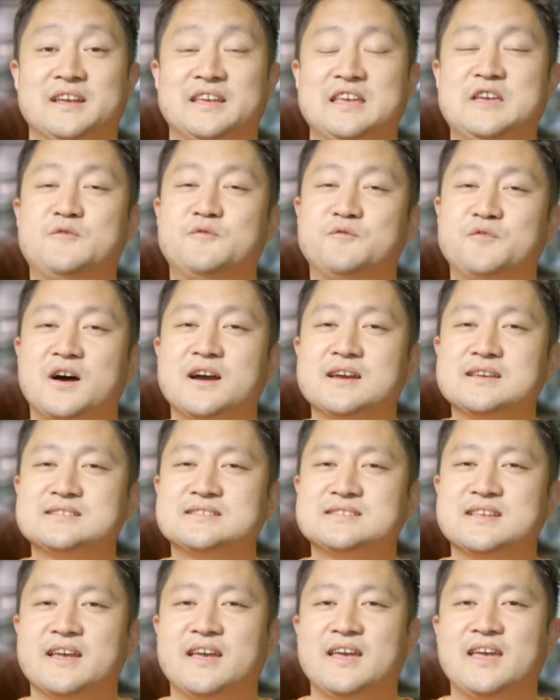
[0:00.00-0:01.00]
If I
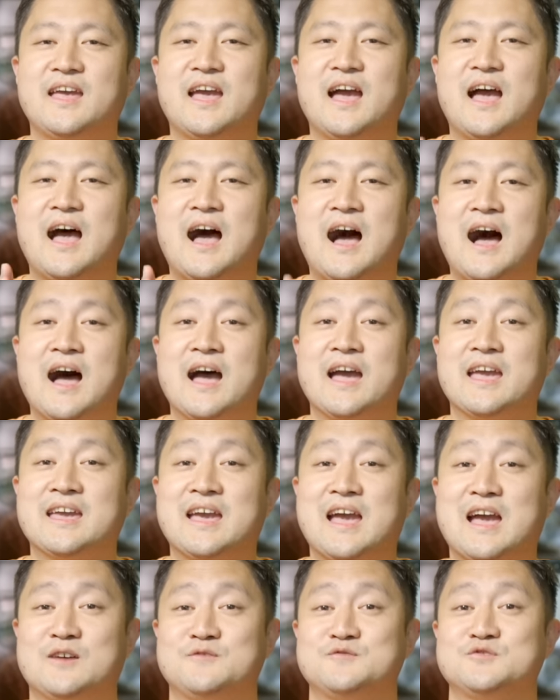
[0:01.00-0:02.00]
say I
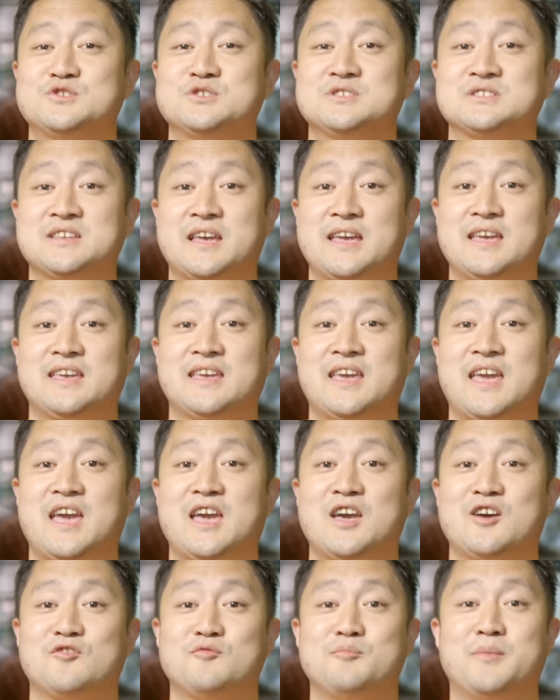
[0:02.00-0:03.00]
have to take
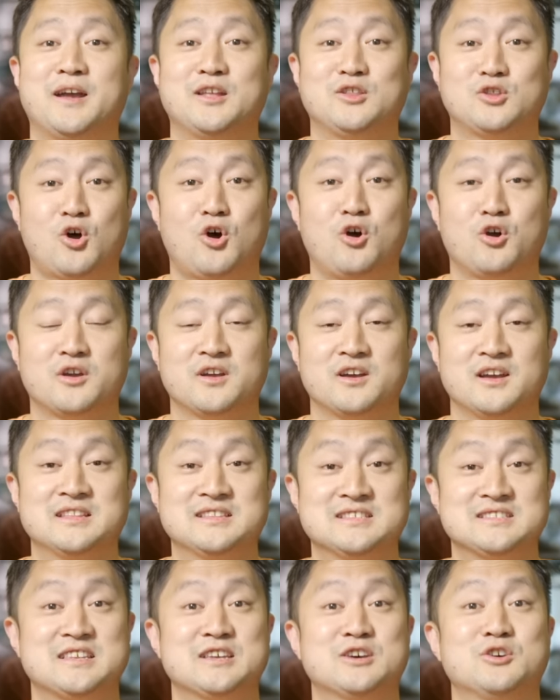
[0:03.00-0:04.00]
care of my dog
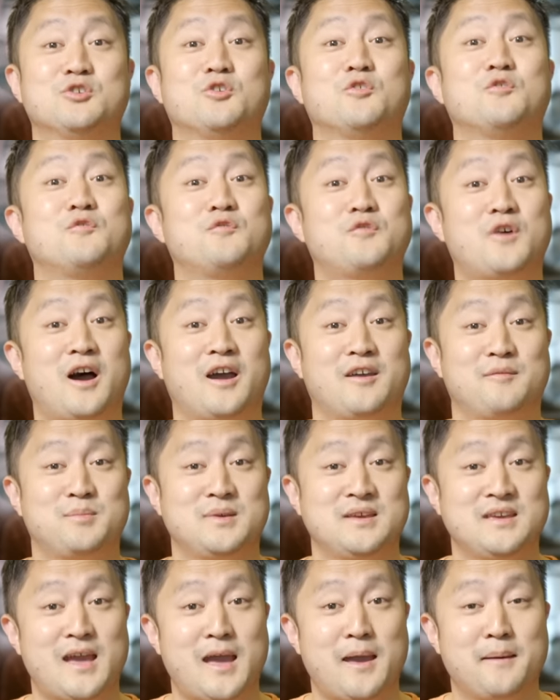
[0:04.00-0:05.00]
until 5
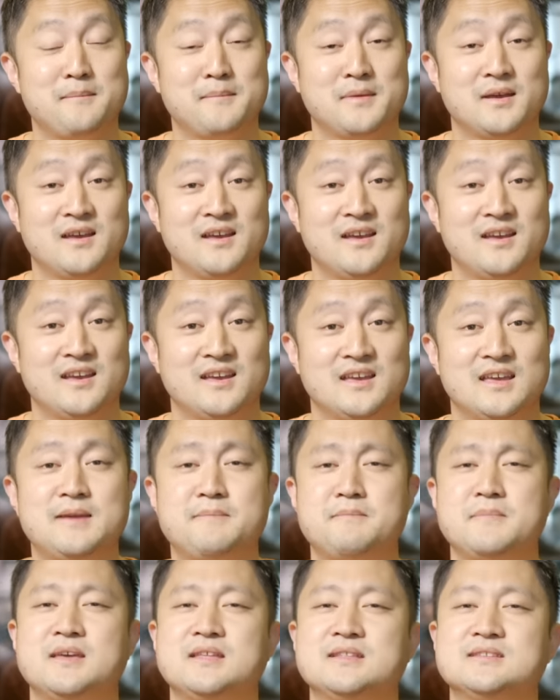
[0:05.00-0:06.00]
p.m.,
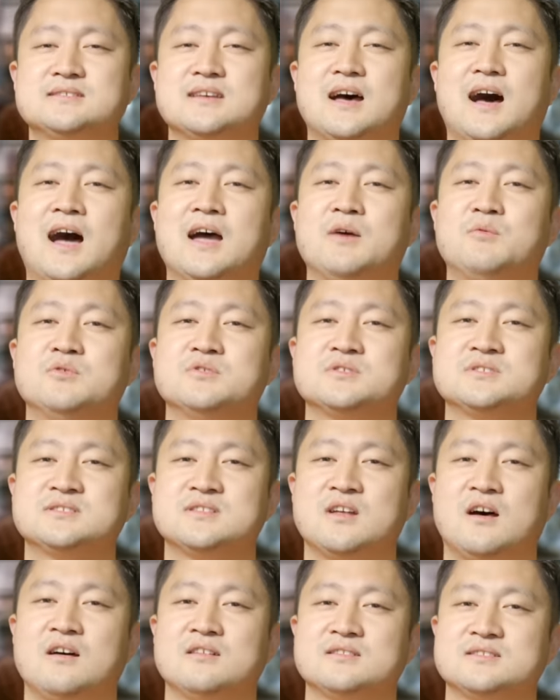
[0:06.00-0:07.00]
it means I will
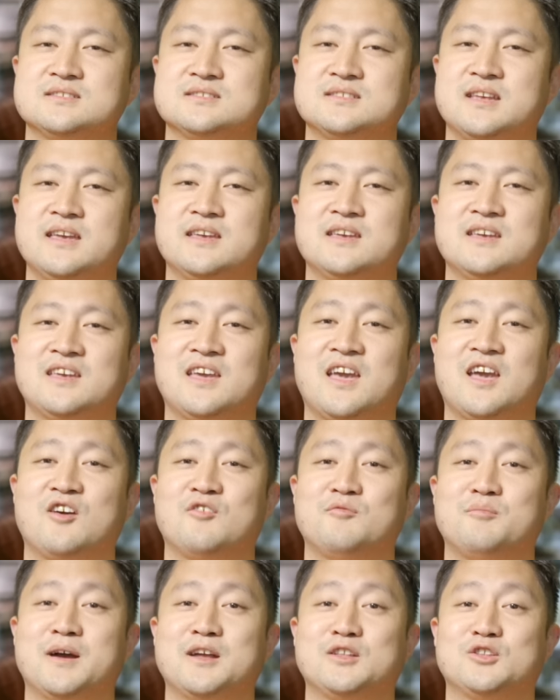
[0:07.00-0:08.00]
start taking care
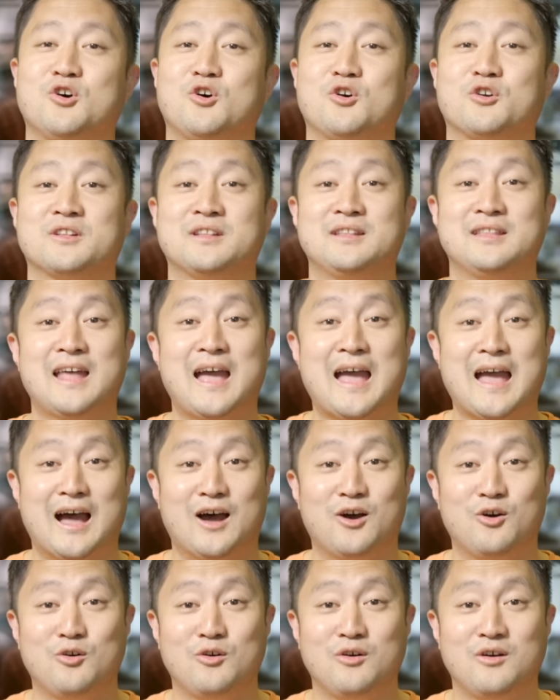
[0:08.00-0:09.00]
of my dog
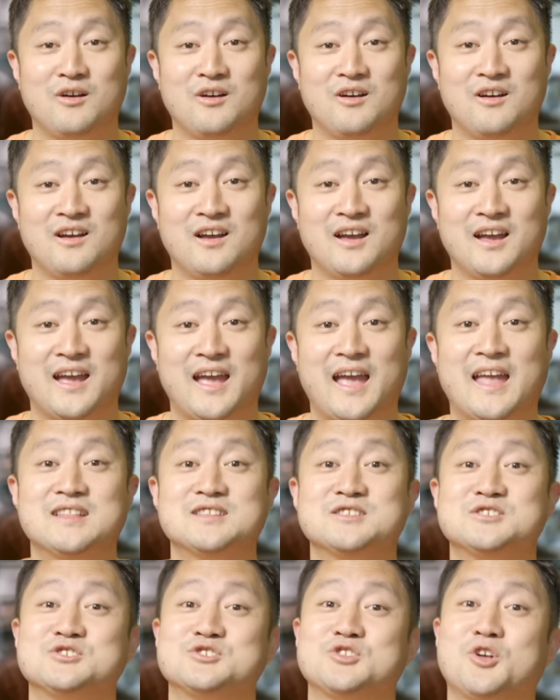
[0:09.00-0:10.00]
now
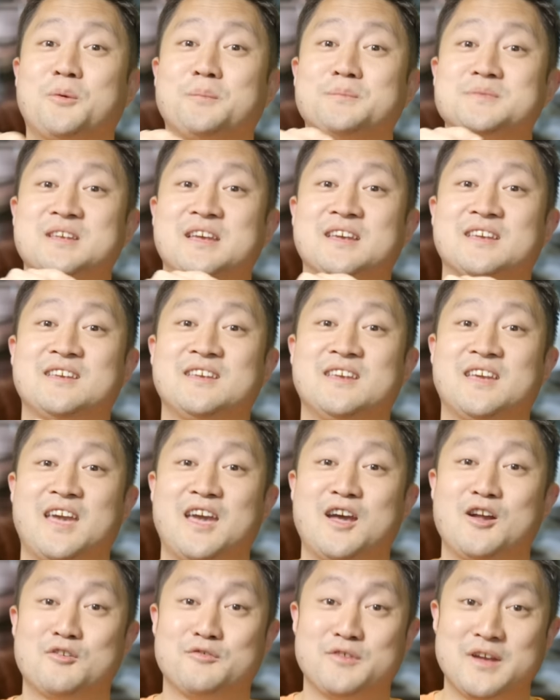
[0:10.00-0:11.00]
and stop taking
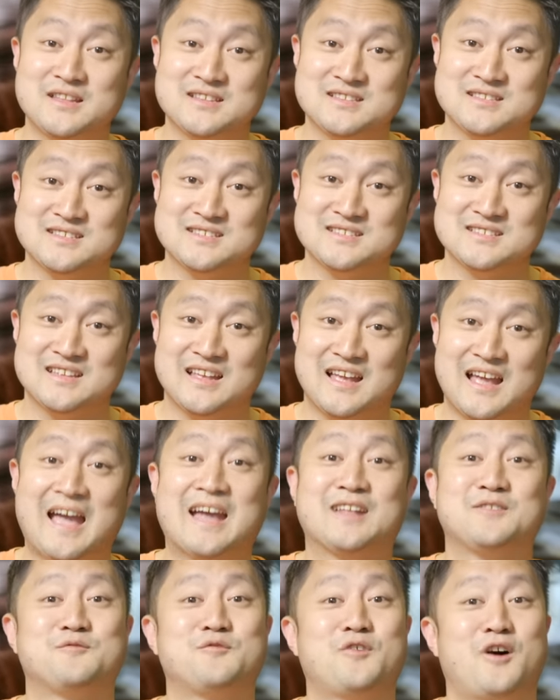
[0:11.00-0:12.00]
care of it
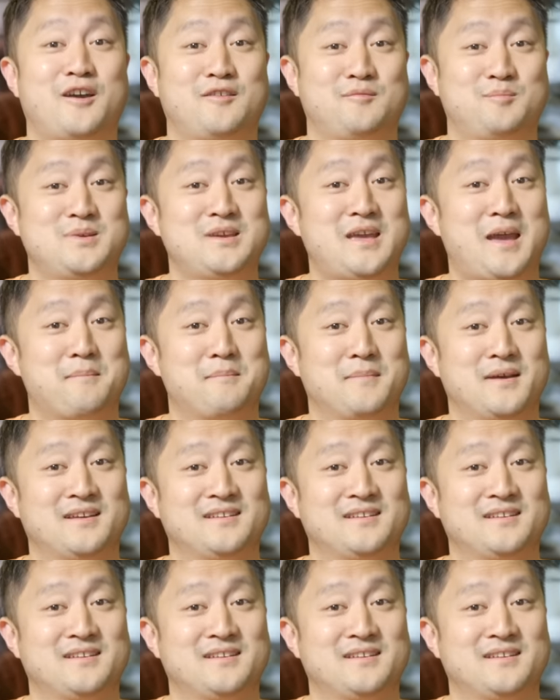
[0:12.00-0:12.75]
at 5 p.m.